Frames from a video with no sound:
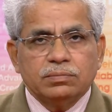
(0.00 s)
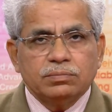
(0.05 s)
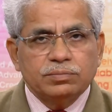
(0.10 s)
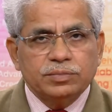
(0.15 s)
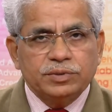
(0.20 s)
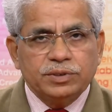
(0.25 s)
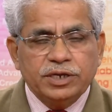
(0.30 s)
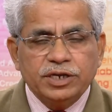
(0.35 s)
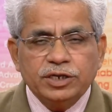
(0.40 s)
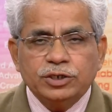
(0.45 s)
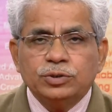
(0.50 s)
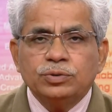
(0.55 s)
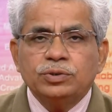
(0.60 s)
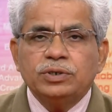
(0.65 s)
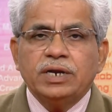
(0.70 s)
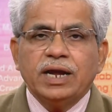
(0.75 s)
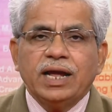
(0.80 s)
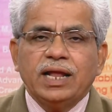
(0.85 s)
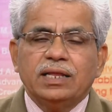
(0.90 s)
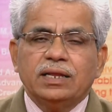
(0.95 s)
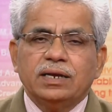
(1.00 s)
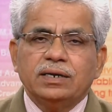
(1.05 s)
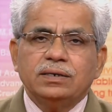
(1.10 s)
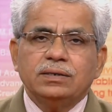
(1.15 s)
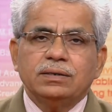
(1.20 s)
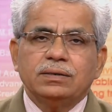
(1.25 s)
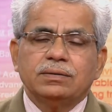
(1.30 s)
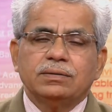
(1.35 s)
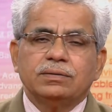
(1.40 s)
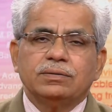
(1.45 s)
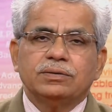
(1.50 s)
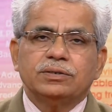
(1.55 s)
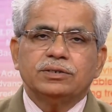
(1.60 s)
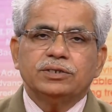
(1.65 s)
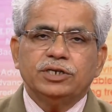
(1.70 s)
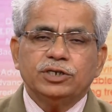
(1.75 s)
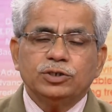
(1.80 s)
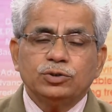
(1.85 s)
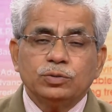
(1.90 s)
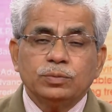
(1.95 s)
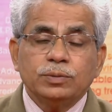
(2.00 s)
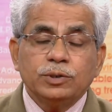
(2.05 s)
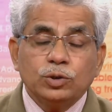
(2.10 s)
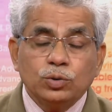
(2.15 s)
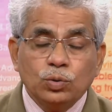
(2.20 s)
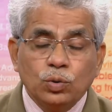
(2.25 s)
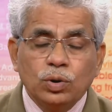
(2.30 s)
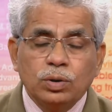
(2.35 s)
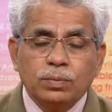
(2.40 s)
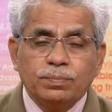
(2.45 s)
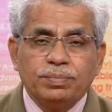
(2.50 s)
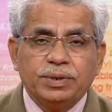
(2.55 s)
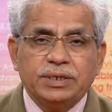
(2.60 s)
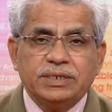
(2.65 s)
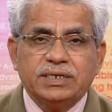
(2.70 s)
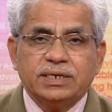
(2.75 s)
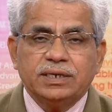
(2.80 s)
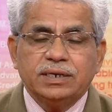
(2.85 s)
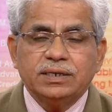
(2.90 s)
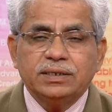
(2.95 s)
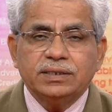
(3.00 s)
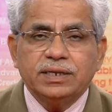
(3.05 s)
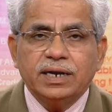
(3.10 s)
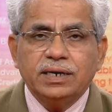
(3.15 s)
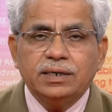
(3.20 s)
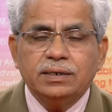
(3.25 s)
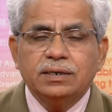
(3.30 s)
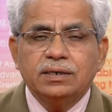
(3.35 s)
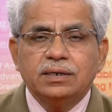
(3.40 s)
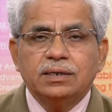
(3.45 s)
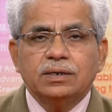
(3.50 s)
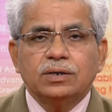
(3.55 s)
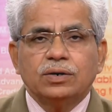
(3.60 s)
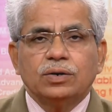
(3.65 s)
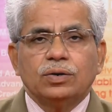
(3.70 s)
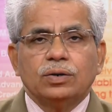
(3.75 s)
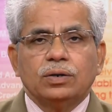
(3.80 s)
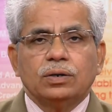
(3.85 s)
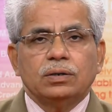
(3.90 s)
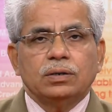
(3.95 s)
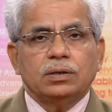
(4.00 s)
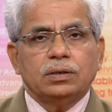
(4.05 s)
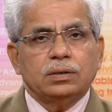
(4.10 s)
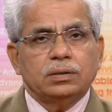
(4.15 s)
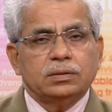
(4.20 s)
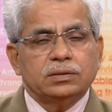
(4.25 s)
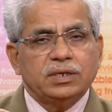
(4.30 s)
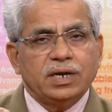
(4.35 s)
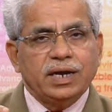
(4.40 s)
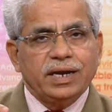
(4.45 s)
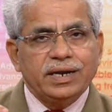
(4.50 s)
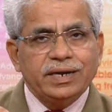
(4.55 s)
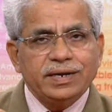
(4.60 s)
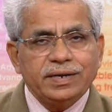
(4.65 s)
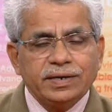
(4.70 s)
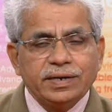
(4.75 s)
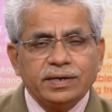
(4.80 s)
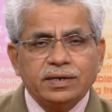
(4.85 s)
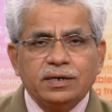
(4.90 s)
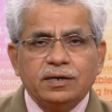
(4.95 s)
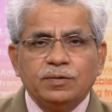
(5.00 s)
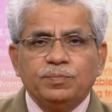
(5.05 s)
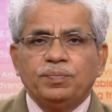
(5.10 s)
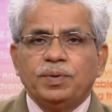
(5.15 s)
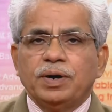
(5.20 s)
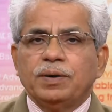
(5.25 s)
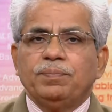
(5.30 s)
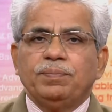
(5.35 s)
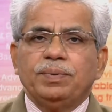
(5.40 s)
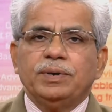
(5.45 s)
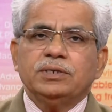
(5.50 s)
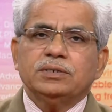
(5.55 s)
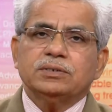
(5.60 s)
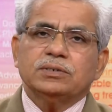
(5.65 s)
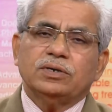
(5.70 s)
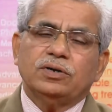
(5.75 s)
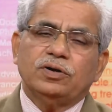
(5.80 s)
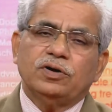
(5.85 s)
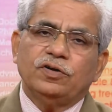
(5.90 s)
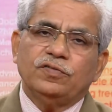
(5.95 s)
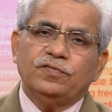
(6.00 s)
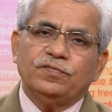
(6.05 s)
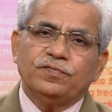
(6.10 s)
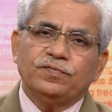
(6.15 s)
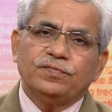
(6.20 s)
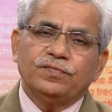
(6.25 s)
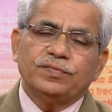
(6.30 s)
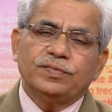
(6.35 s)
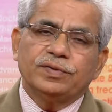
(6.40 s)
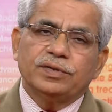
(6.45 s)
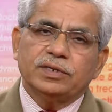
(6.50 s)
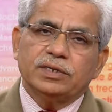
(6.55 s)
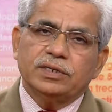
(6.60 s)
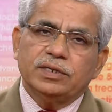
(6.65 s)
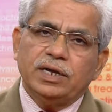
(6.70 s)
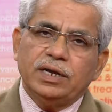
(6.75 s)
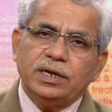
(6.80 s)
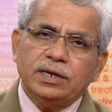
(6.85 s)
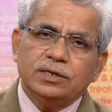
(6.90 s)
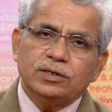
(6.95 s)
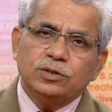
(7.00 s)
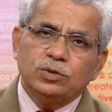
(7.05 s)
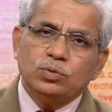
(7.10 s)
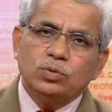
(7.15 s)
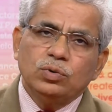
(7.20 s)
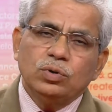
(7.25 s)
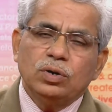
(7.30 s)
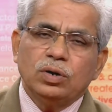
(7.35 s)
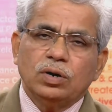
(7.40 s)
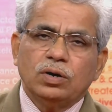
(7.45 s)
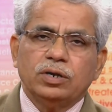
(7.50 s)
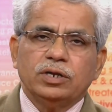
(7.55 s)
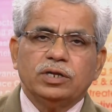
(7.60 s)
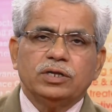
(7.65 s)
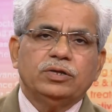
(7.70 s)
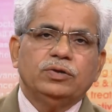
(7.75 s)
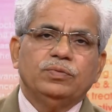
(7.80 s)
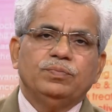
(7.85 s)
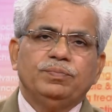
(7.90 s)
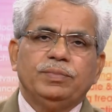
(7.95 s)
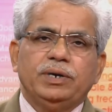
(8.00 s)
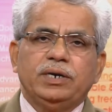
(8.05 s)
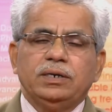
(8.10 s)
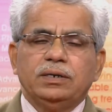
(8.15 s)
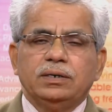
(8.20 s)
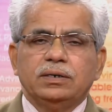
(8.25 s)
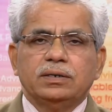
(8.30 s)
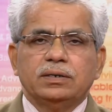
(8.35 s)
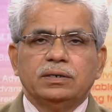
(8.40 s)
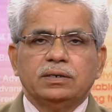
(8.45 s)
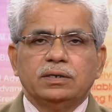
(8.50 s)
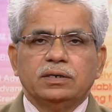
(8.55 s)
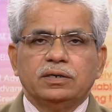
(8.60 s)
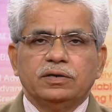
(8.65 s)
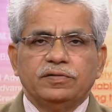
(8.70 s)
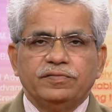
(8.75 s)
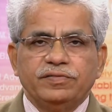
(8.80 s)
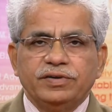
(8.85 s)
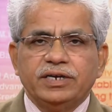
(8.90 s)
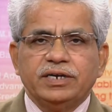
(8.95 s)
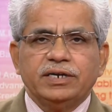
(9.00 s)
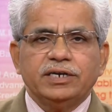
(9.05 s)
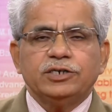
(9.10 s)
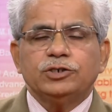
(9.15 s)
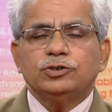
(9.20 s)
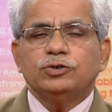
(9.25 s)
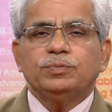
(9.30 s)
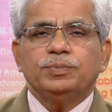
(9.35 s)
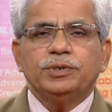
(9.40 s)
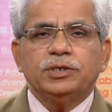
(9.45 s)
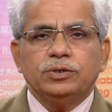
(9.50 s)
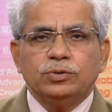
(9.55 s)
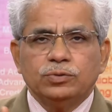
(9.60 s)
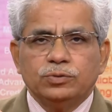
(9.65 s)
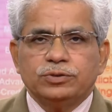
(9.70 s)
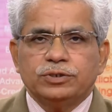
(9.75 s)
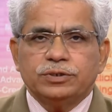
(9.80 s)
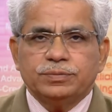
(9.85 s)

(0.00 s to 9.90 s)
they should tell that, they should be told basically that the intended purpose of the tool or equipment, where it should be used